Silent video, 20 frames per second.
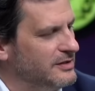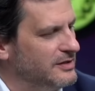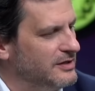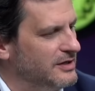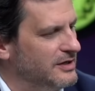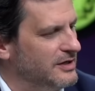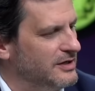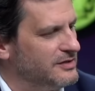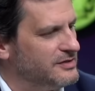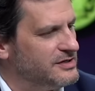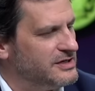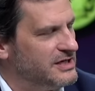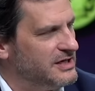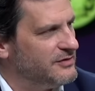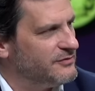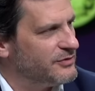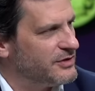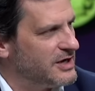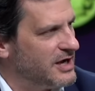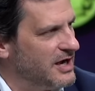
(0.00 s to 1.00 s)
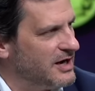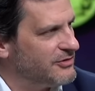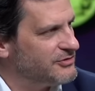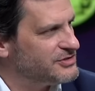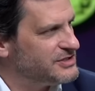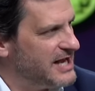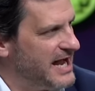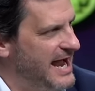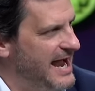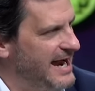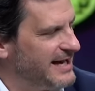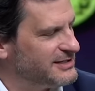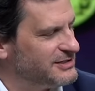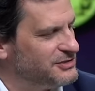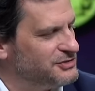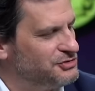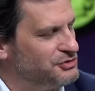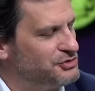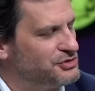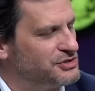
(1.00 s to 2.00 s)
uh, the need for Congress to act
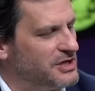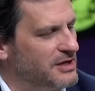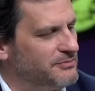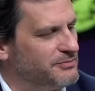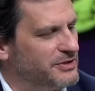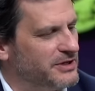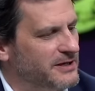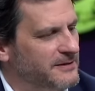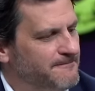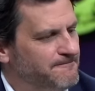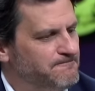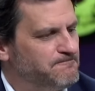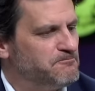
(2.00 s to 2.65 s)
and do something,